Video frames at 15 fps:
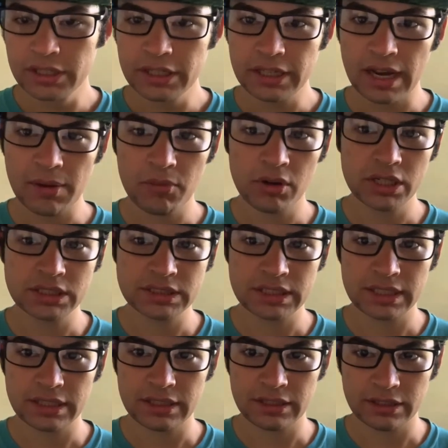And I want to
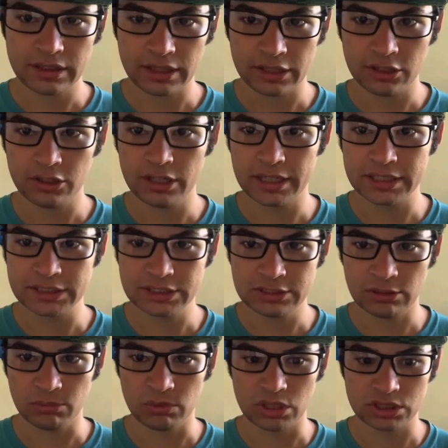say thank you guys so
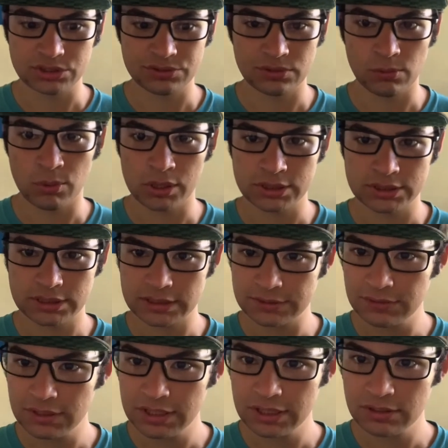much for watching this
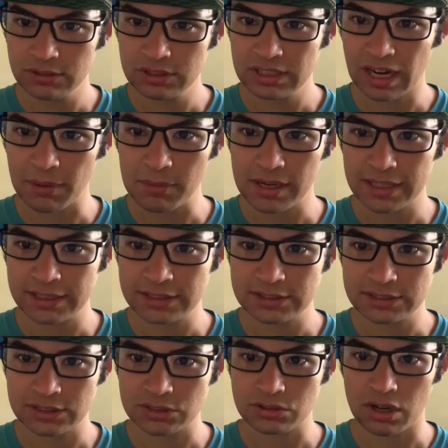video. Comment, like, and
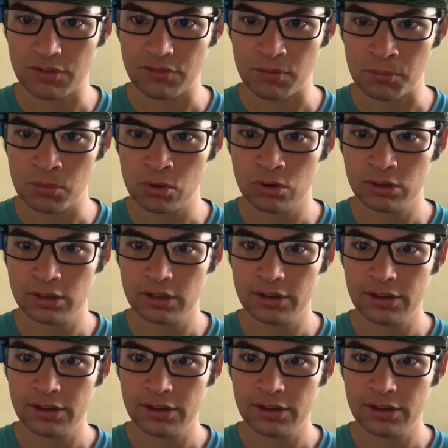subscribe for more.